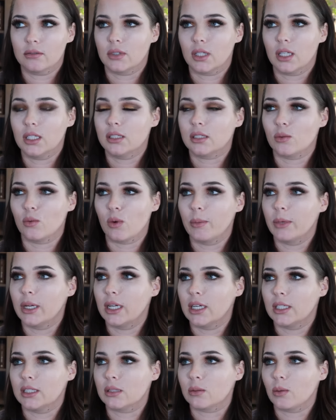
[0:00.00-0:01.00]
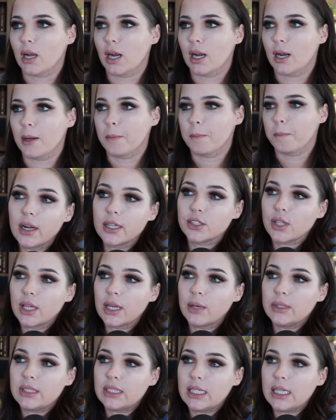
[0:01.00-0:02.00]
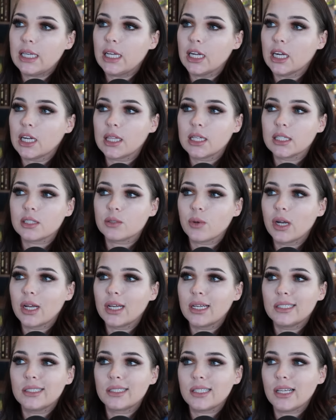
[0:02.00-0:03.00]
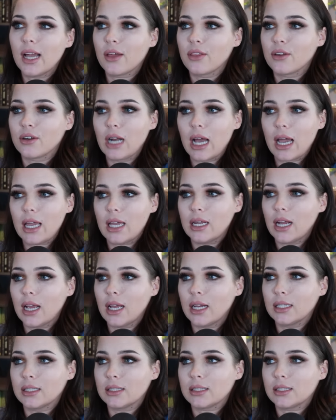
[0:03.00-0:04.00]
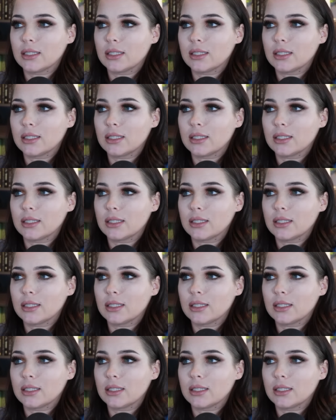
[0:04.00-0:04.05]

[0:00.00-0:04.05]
This woman, I swear. All right, so like we see here, this was the other night and it